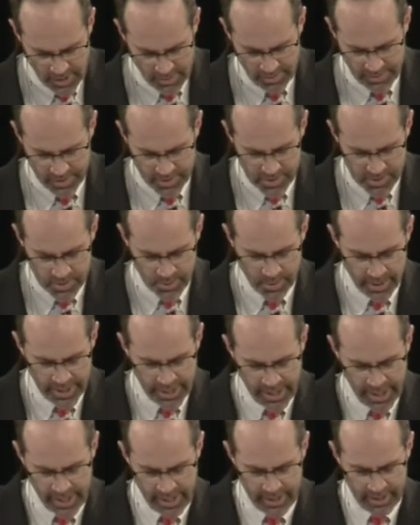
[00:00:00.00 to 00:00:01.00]
in verse
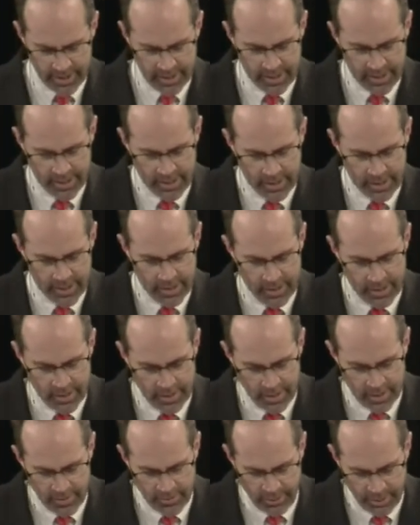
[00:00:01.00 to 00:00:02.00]
28.
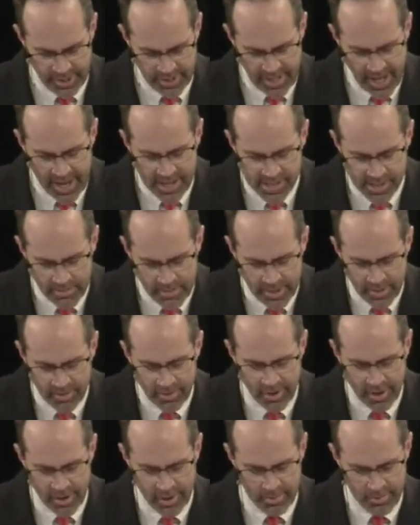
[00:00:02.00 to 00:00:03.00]
So he takes him in
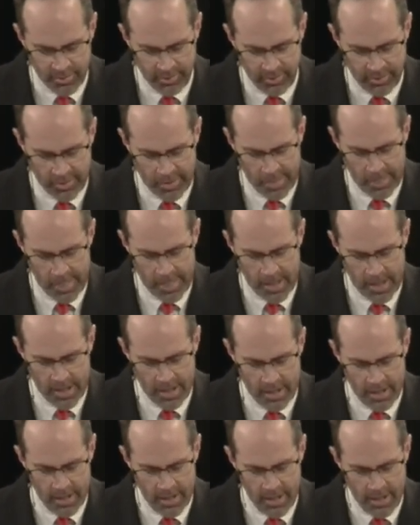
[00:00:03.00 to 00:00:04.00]
his arms
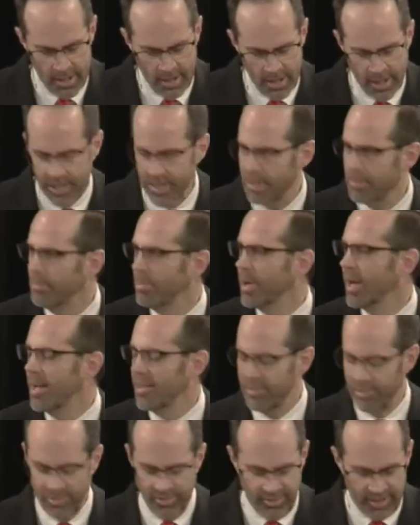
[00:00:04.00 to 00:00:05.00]
and he
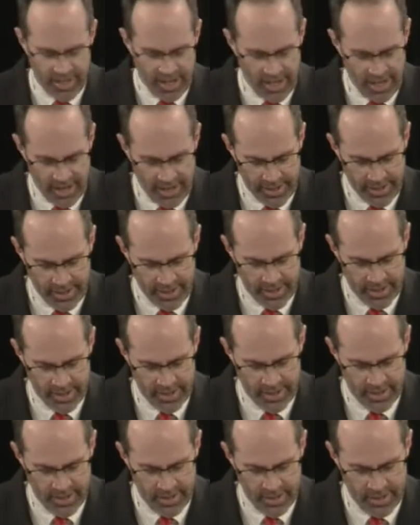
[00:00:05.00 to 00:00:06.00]
blesses God.
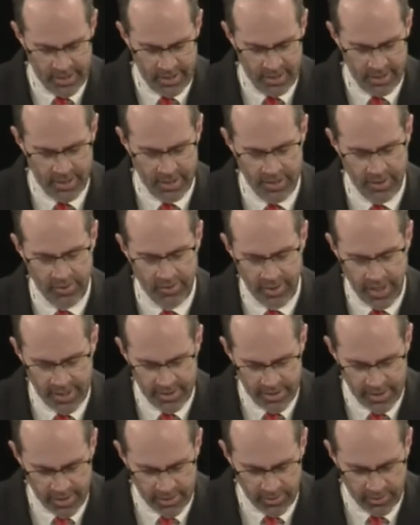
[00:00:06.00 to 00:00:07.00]
And he
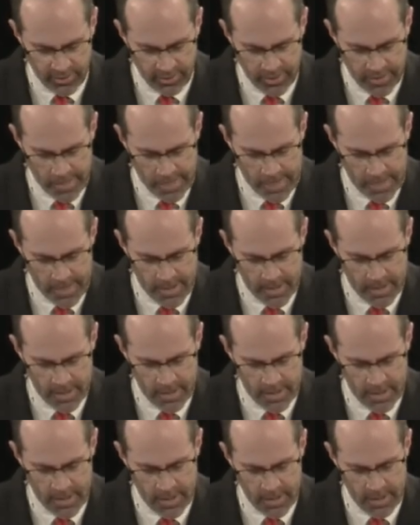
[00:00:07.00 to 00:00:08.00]
said this
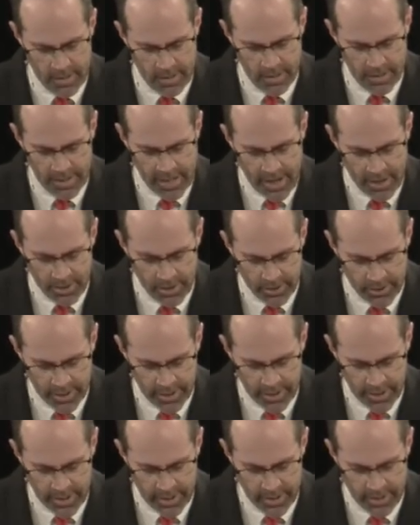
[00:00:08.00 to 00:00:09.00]
Now,
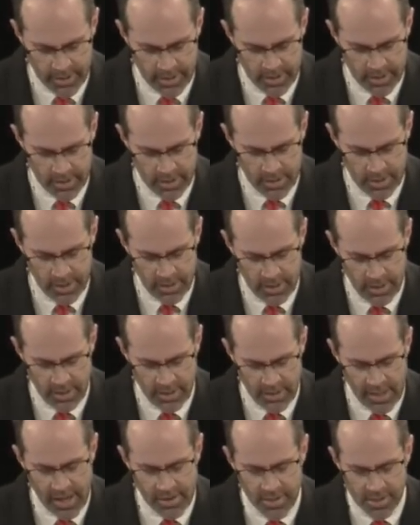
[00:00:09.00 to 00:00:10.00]
Lord,
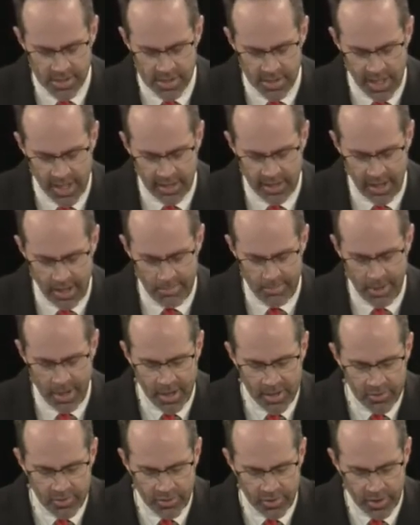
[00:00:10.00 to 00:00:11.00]
thou dost let thy
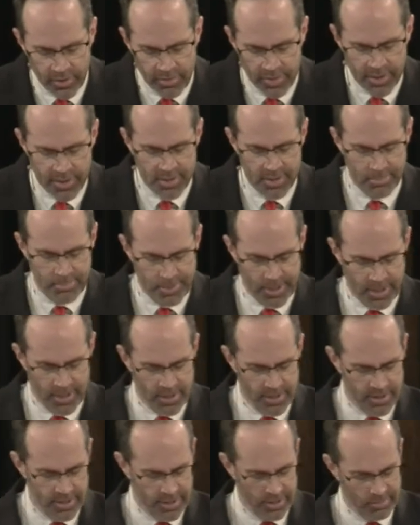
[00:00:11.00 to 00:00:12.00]
bondservant
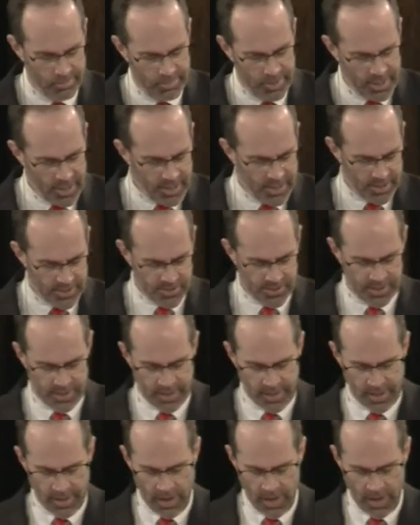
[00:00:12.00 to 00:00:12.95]
depart in peace